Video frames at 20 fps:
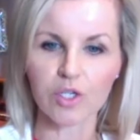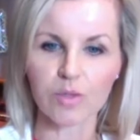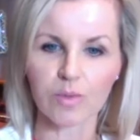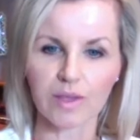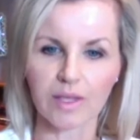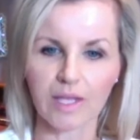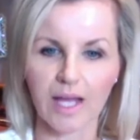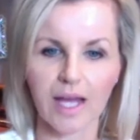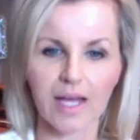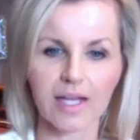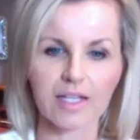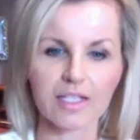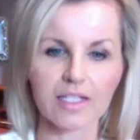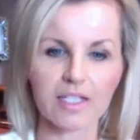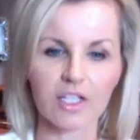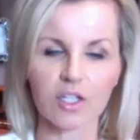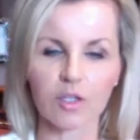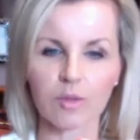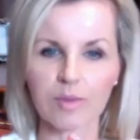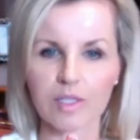but the head is a
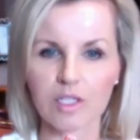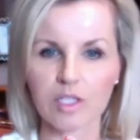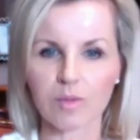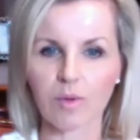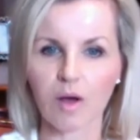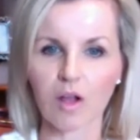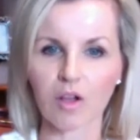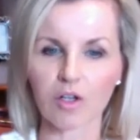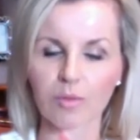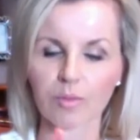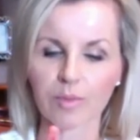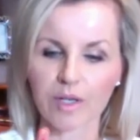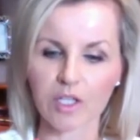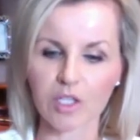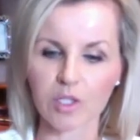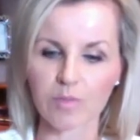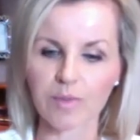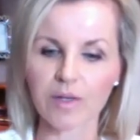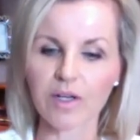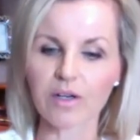little bit smaller, but
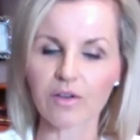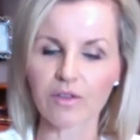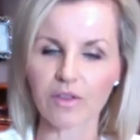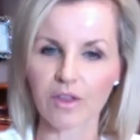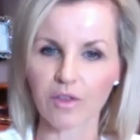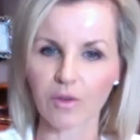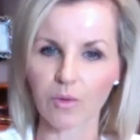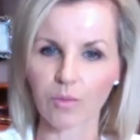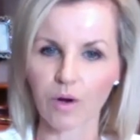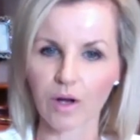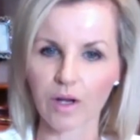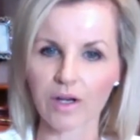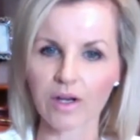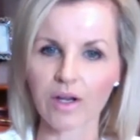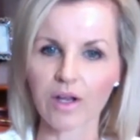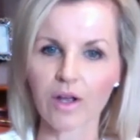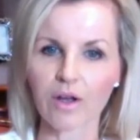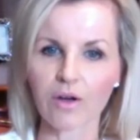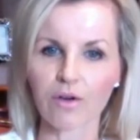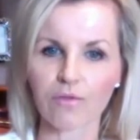it's bigger than the one
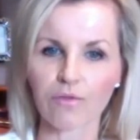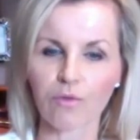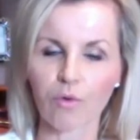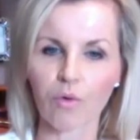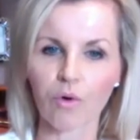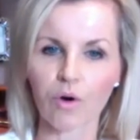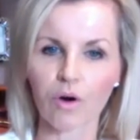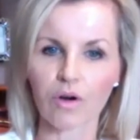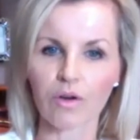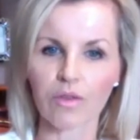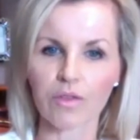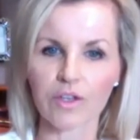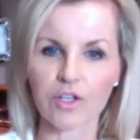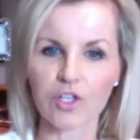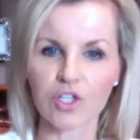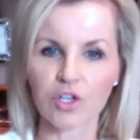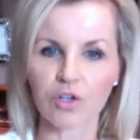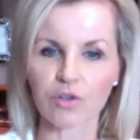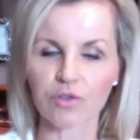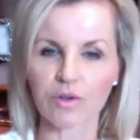for the
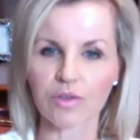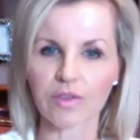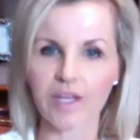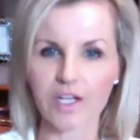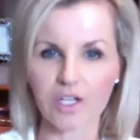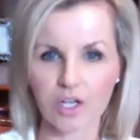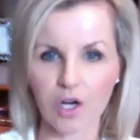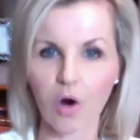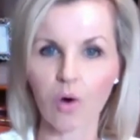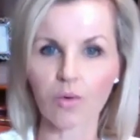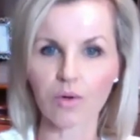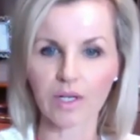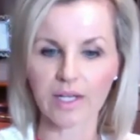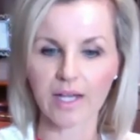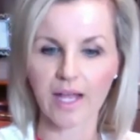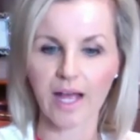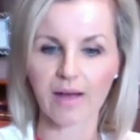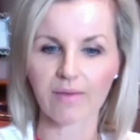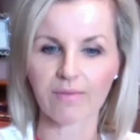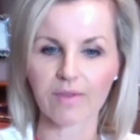children that only
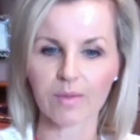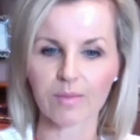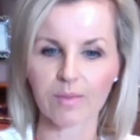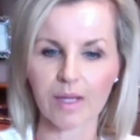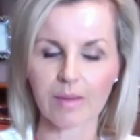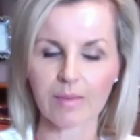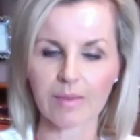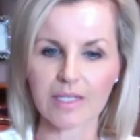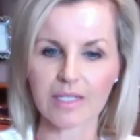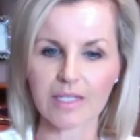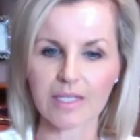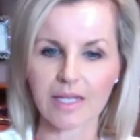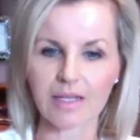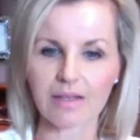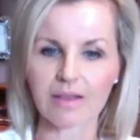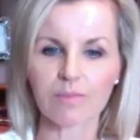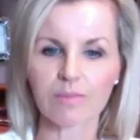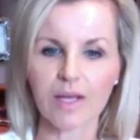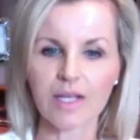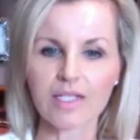have their baby
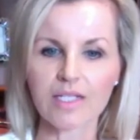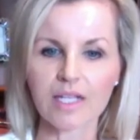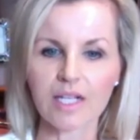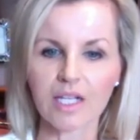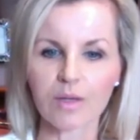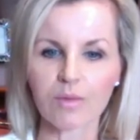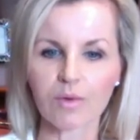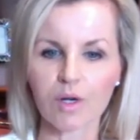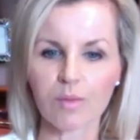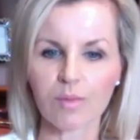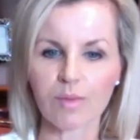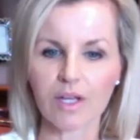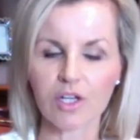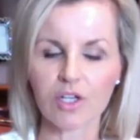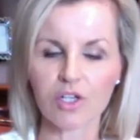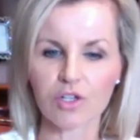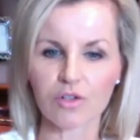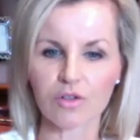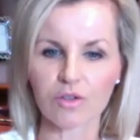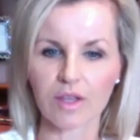teeth. Basically want to make
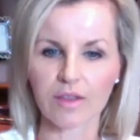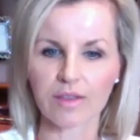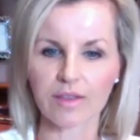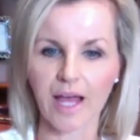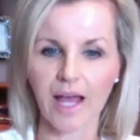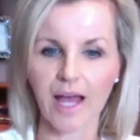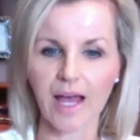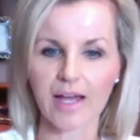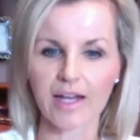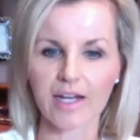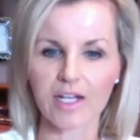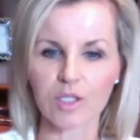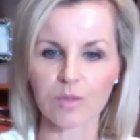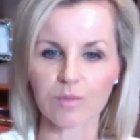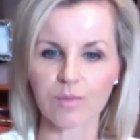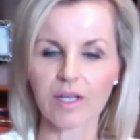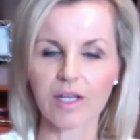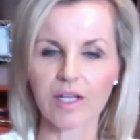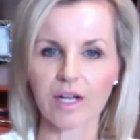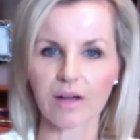sure that the head is
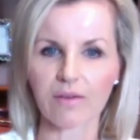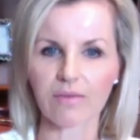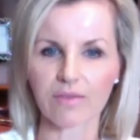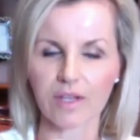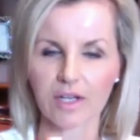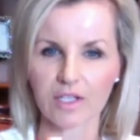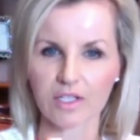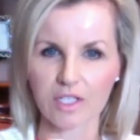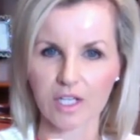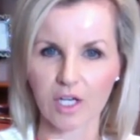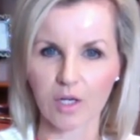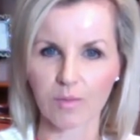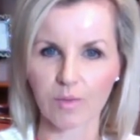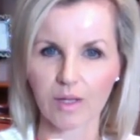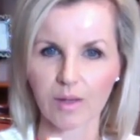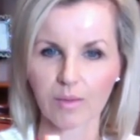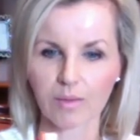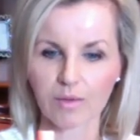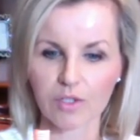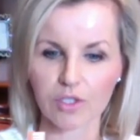big enough that it's going to be
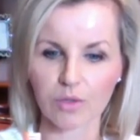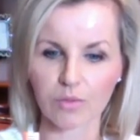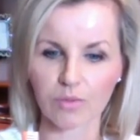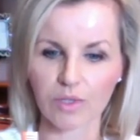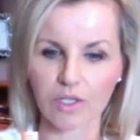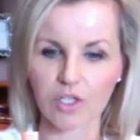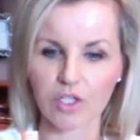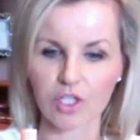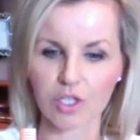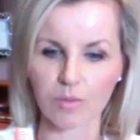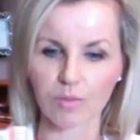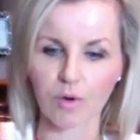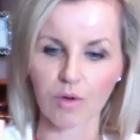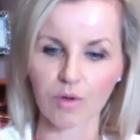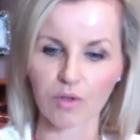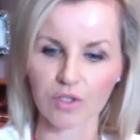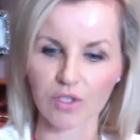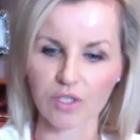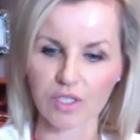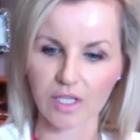able to reach the
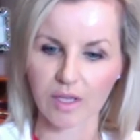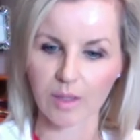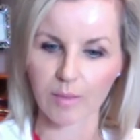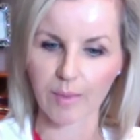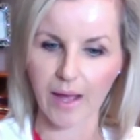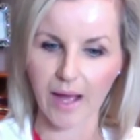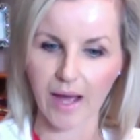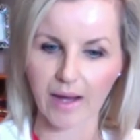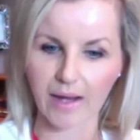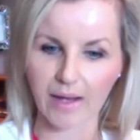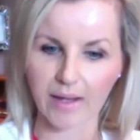molars in the back.